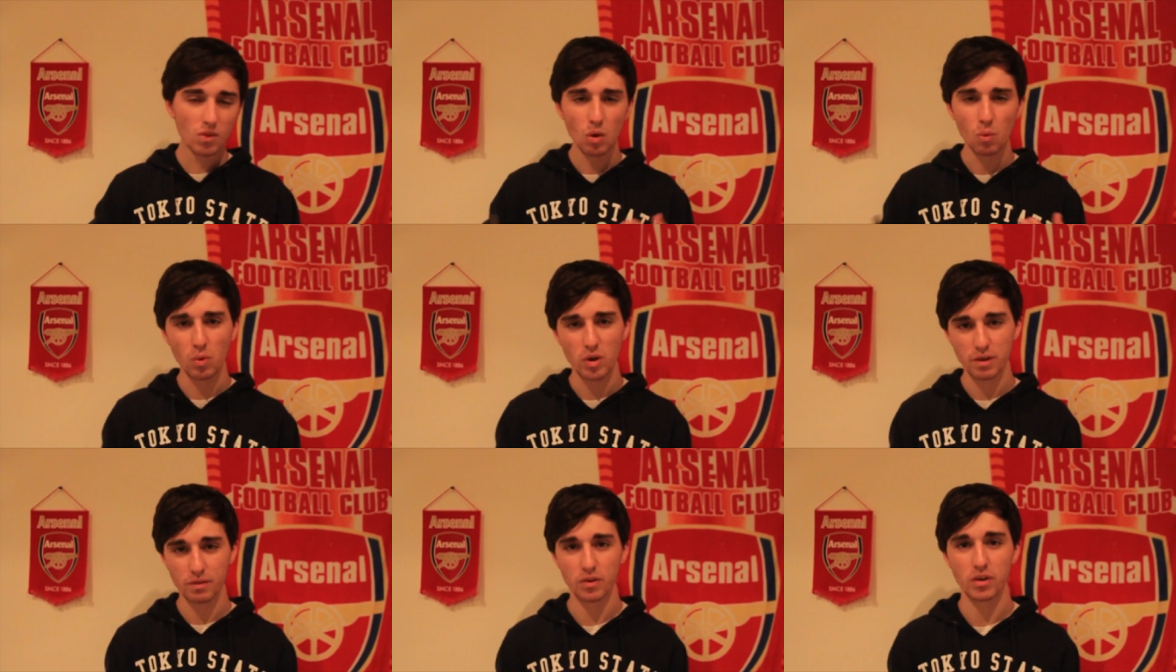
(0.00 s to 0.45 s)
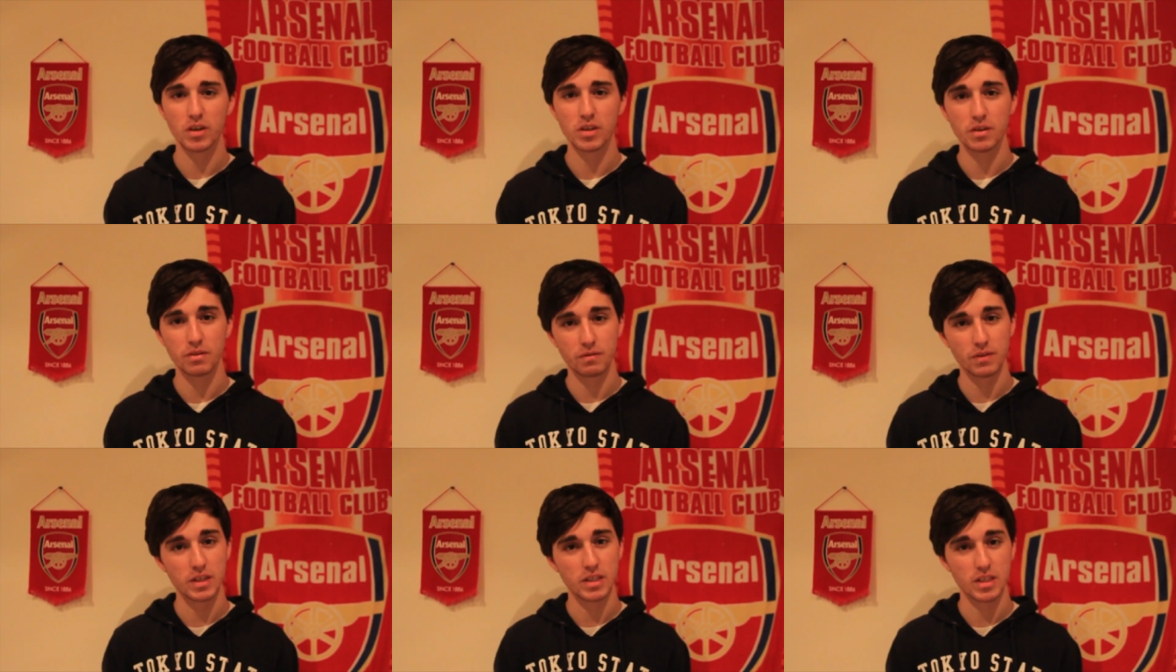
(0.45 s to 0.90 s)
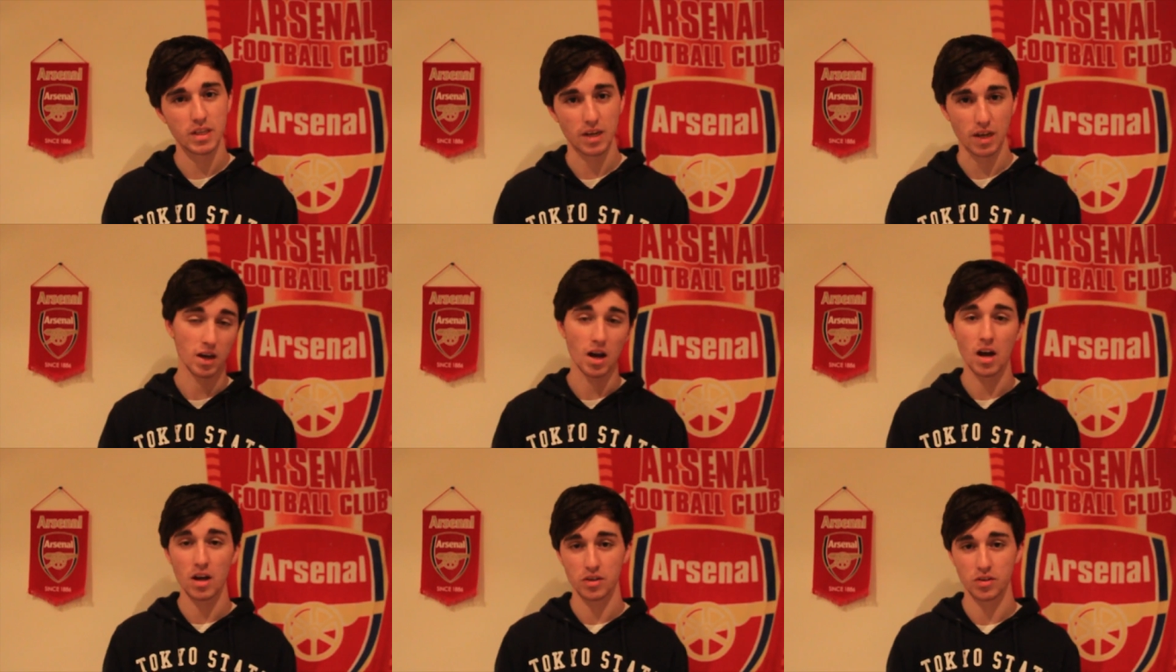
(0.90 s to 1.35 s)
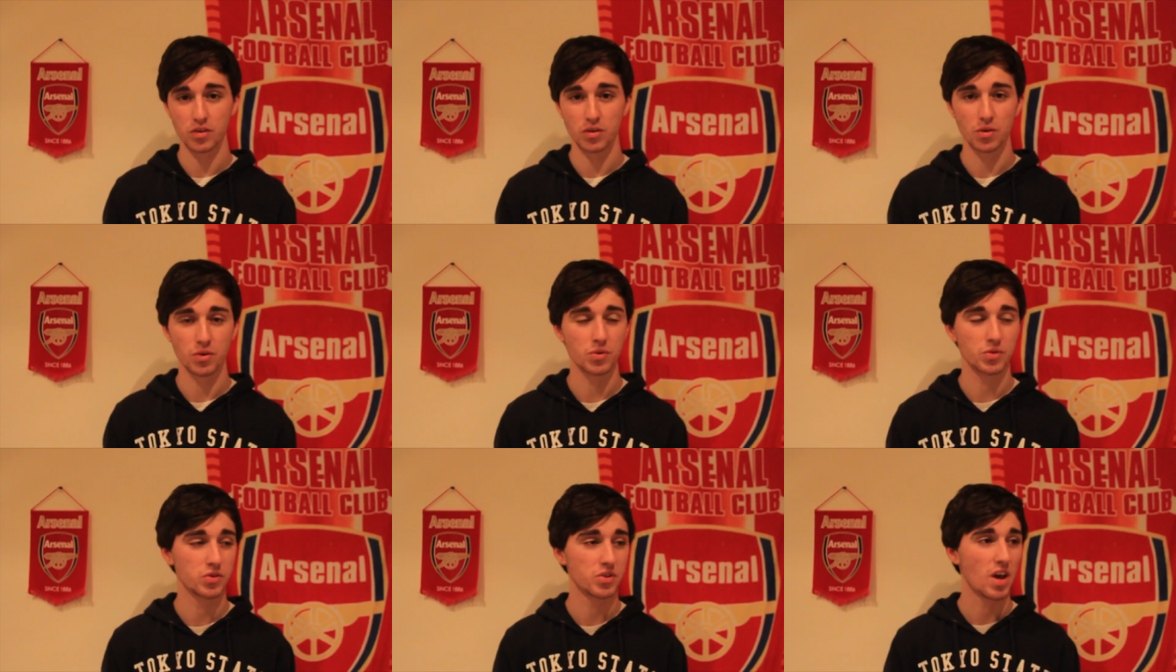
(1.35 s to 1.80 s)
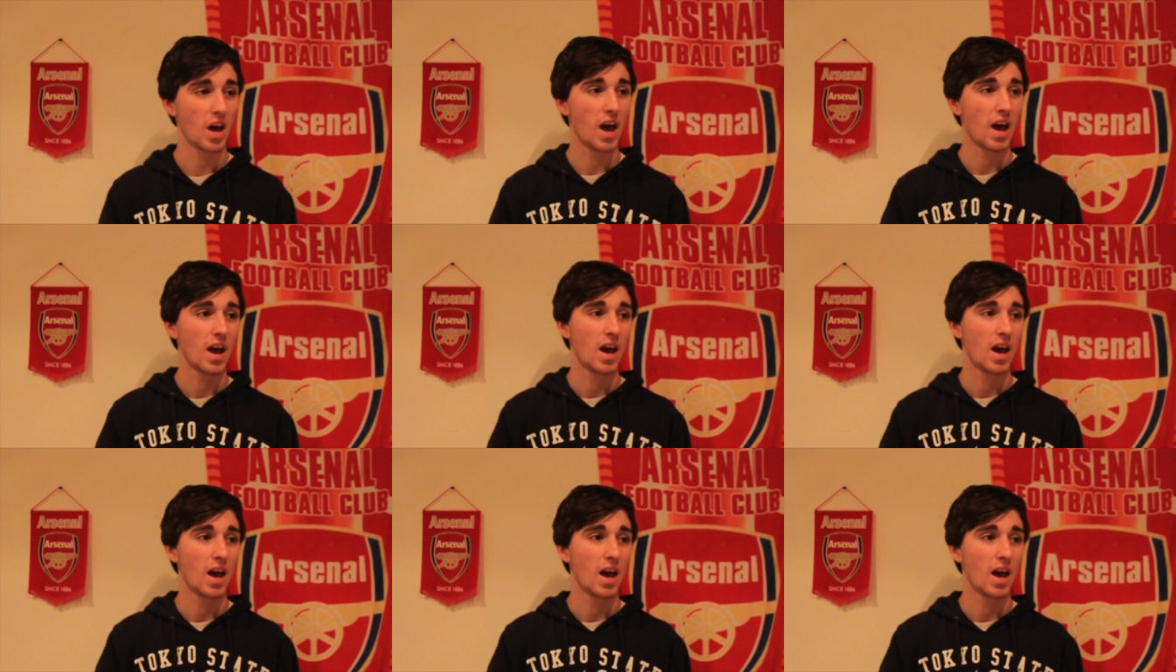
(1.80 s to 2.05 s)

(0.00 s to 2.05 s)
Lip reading: when you've got a defence like Arsenal's